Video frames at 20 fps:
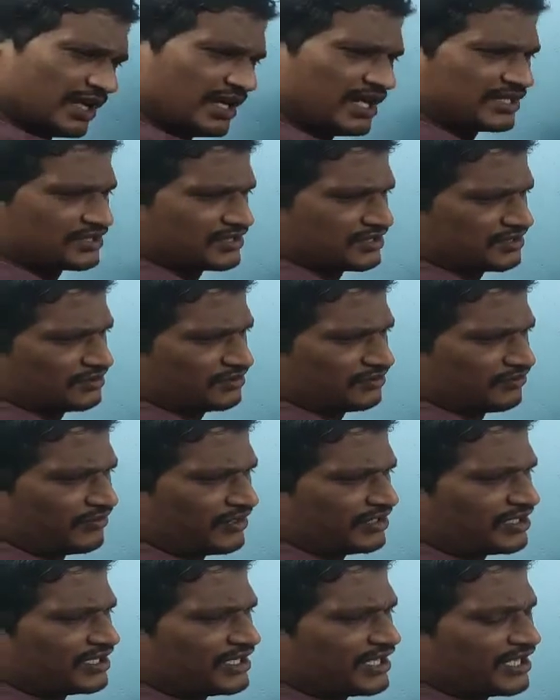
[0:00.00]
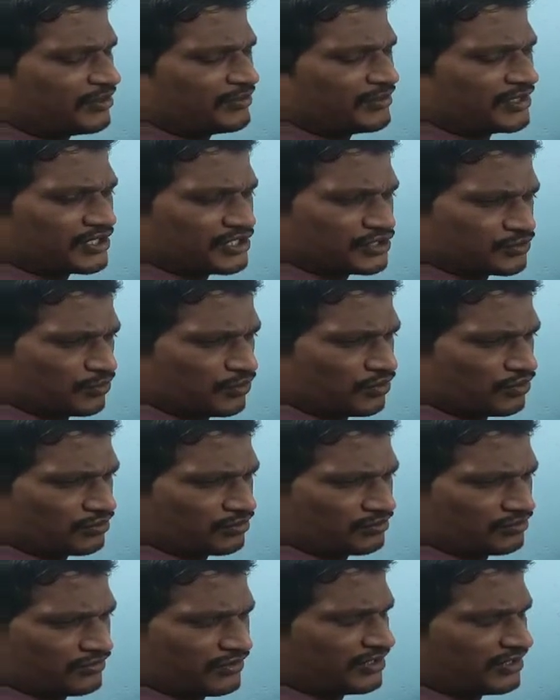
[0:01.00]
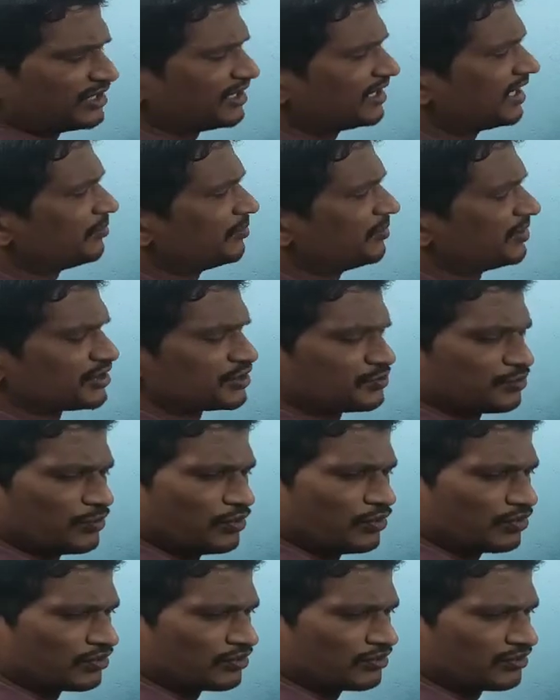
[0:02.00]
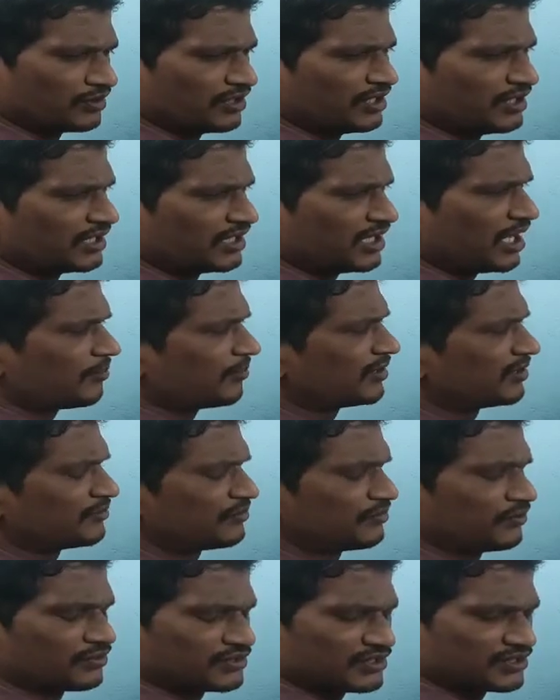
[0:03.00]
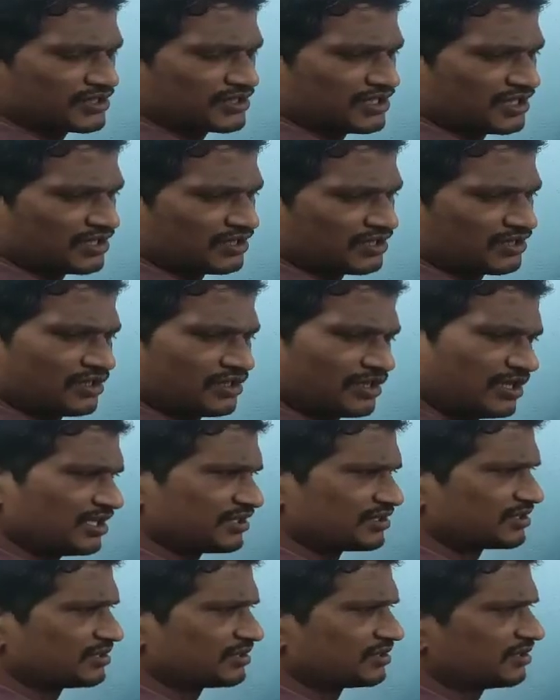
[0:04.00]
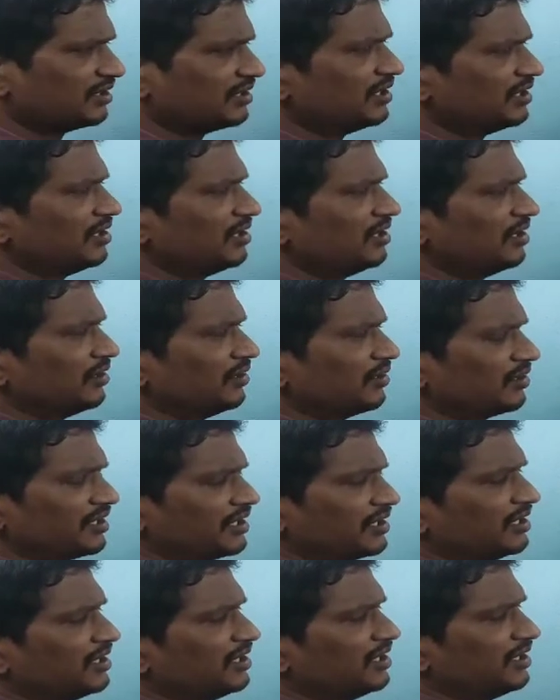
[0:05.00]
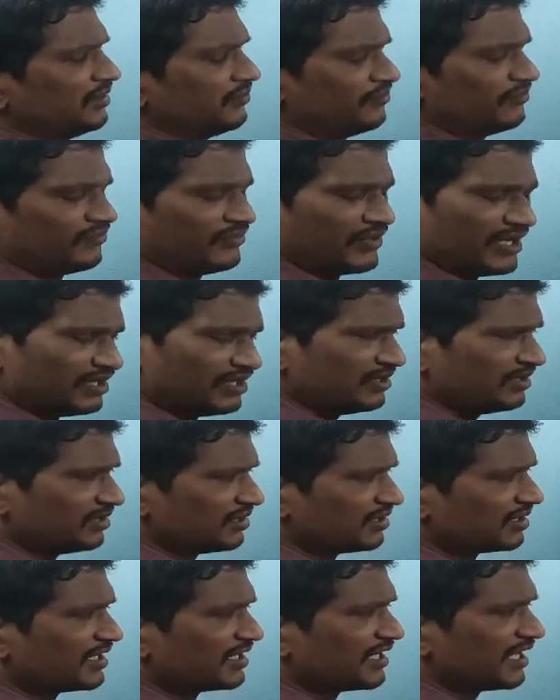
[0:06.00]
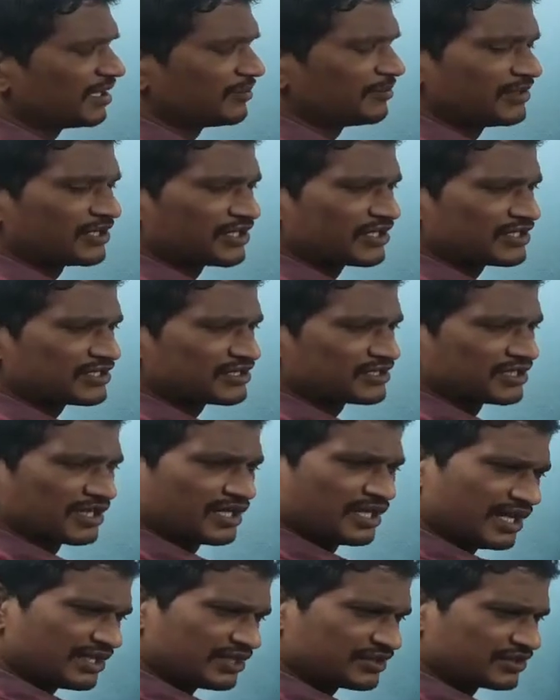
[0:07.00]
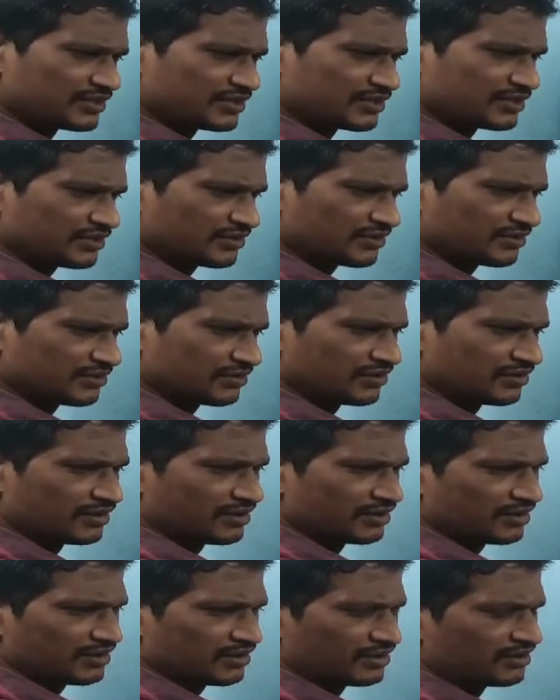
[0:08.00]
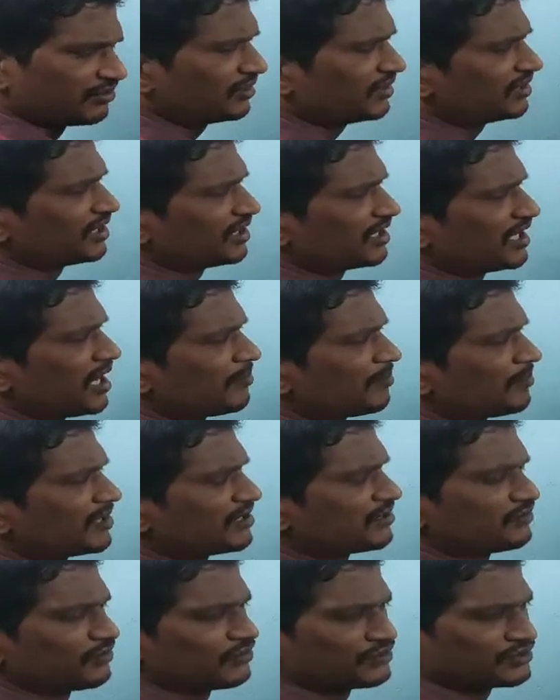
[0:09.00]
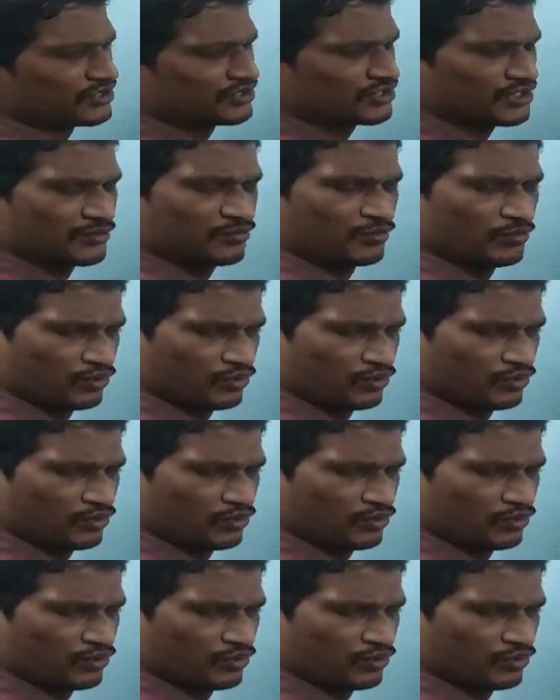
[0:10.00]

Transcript: less when the diameter is more. When the diameter is more, capillary forces are less. Okay, when the diameter is less, okay, the capillary forces